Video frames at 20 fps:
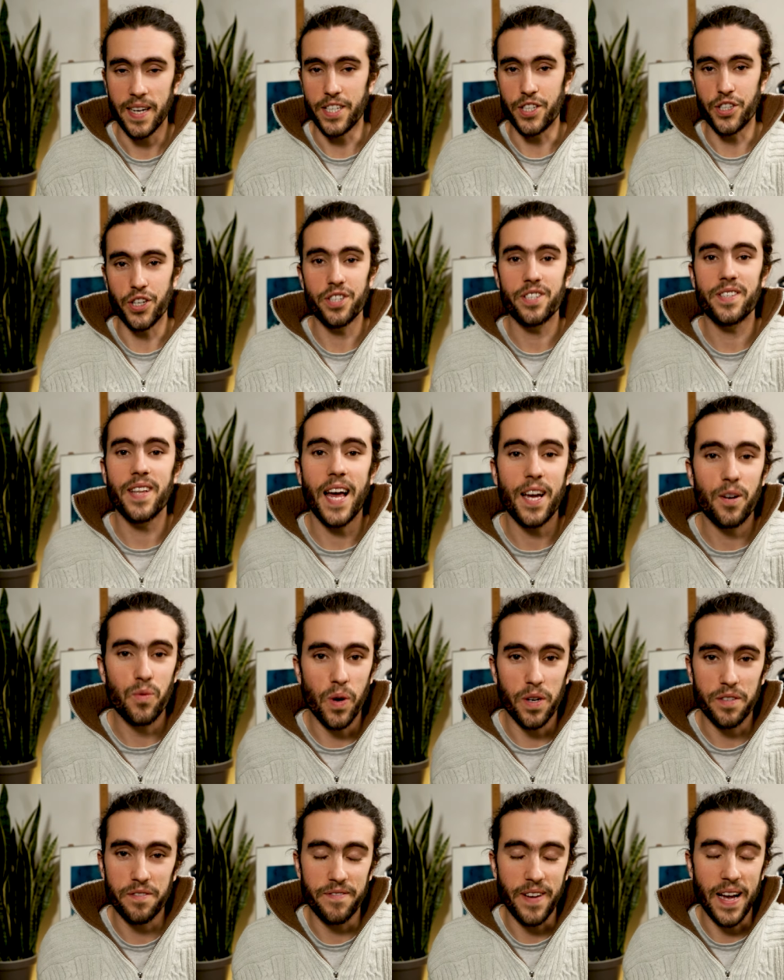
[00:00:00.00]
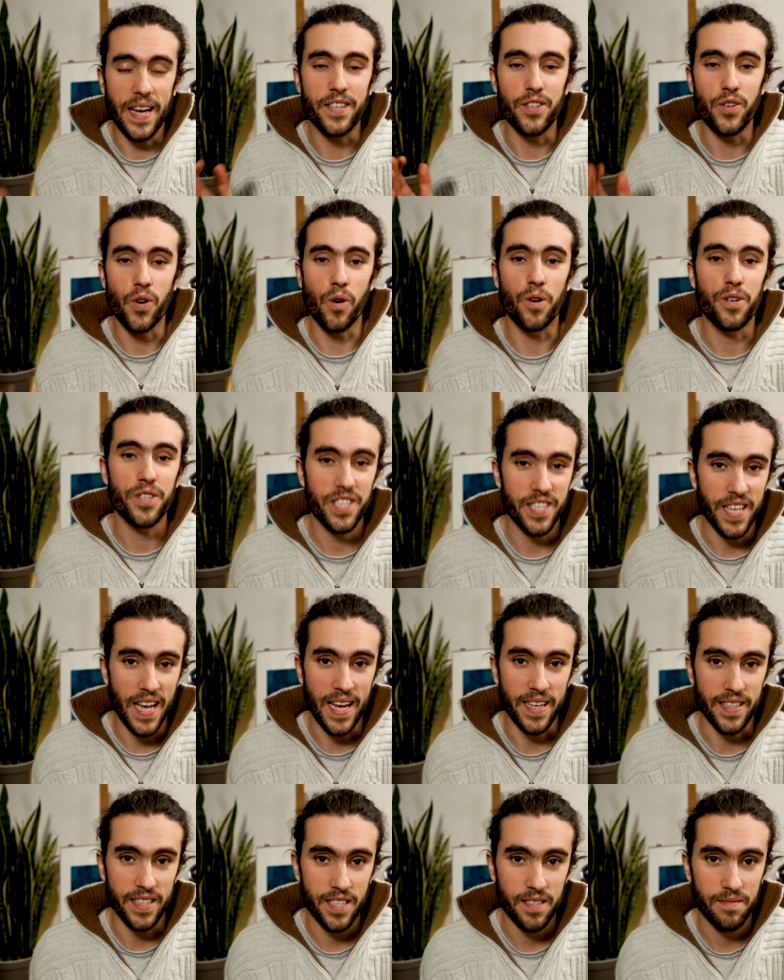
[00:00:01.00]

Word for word: It's just like what Van Gogh said.